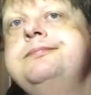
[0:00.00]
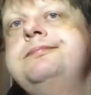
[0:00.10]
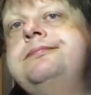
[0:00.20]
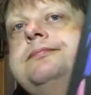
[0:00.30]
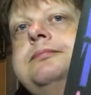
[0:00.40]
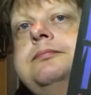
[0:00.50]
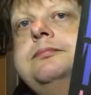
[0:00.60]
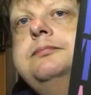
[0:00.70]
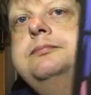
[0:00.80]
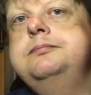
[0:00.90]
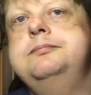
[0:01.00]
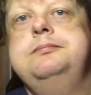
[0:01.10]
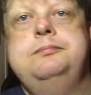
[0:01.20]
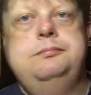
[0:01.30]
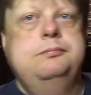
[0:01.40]

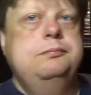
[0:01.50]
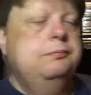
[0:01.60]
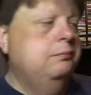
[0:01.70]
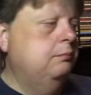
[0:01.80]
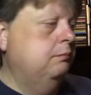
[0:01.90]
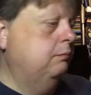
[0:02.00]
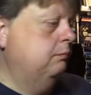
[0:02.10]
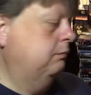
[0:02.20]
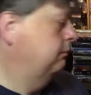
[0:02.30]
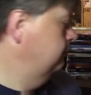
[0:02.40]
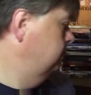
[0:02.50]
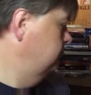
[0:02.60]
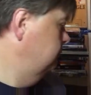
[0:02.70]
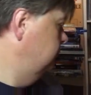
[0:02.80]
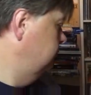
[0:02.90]

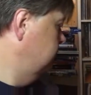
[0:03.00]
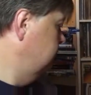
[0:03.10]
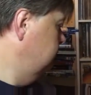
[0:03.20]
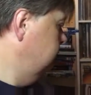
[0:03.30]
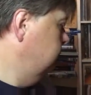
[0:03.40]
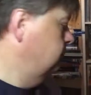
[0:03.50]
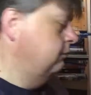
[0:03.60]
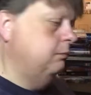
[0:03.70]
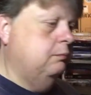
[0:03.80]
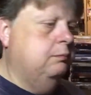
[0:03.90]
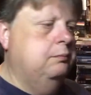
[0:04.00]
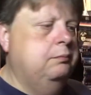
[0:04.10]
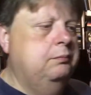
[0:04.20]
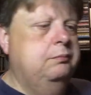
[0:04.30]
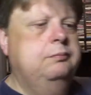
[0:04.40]

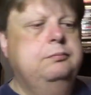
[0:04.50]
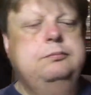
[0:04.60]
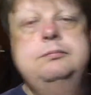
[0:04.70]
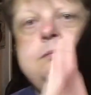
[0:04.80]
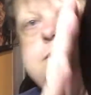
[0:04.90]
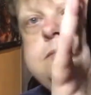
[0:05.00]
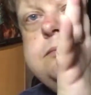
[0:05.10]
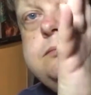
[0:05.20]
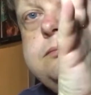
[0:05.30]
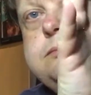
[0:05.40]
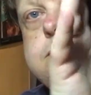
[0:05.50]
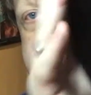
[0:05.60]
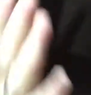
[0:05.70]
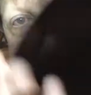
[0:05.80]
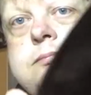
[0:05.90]

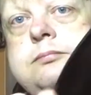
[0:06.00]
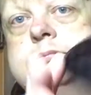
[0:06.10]
Nobody speaks.